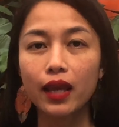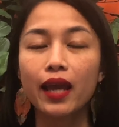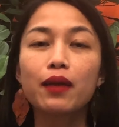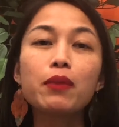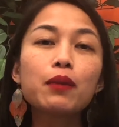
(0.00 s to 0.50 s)

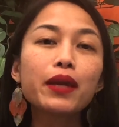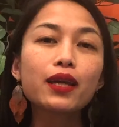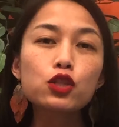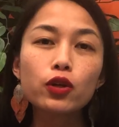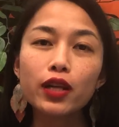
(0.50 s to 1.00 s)
and maybe
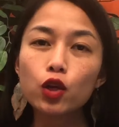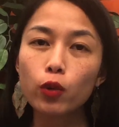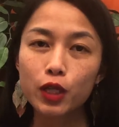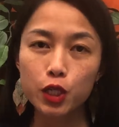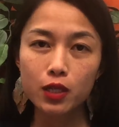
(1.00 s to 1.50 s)
answer any
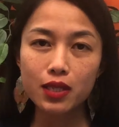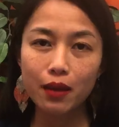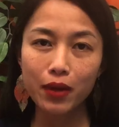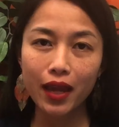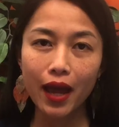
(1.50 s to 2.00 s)
questions they
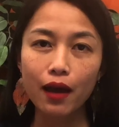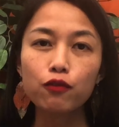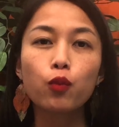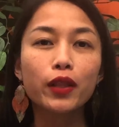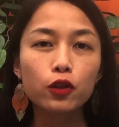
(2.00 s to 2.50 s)
may have
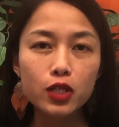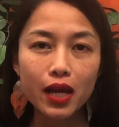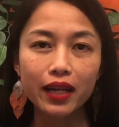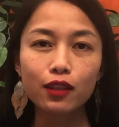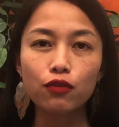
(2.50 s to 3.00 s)
when they're
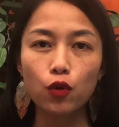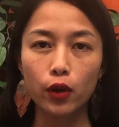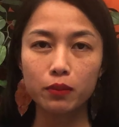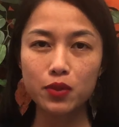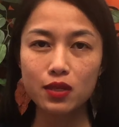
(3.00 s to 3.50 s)
signing the
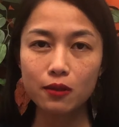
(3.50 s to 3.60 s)
forms.